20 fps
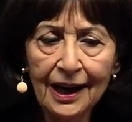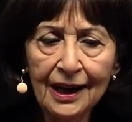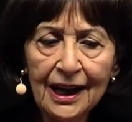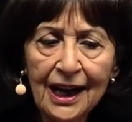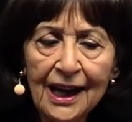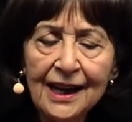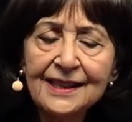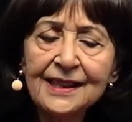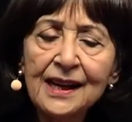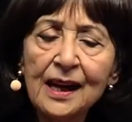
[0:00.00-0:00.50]

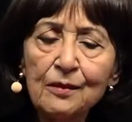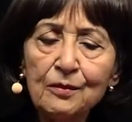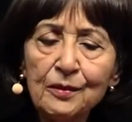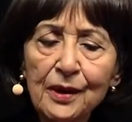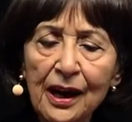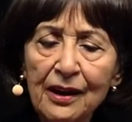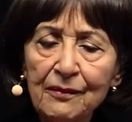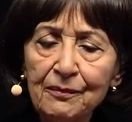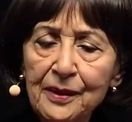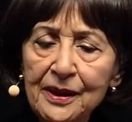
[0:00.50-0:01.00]
as
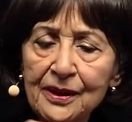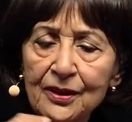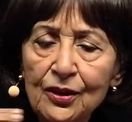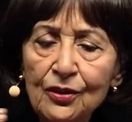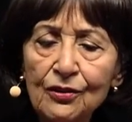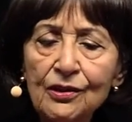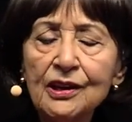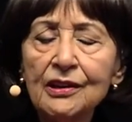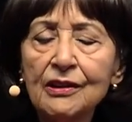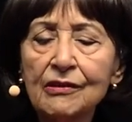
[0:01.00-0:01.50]
I've been
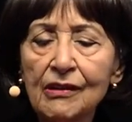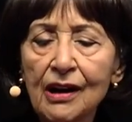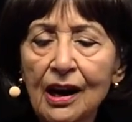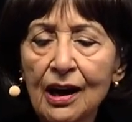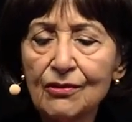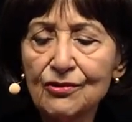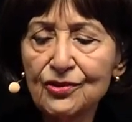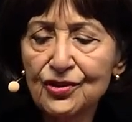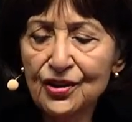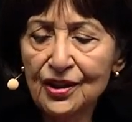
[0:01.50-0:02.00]
going
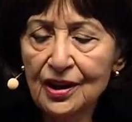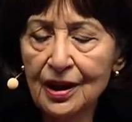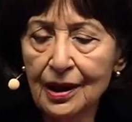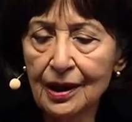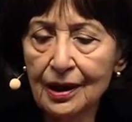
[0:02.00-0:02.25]
around,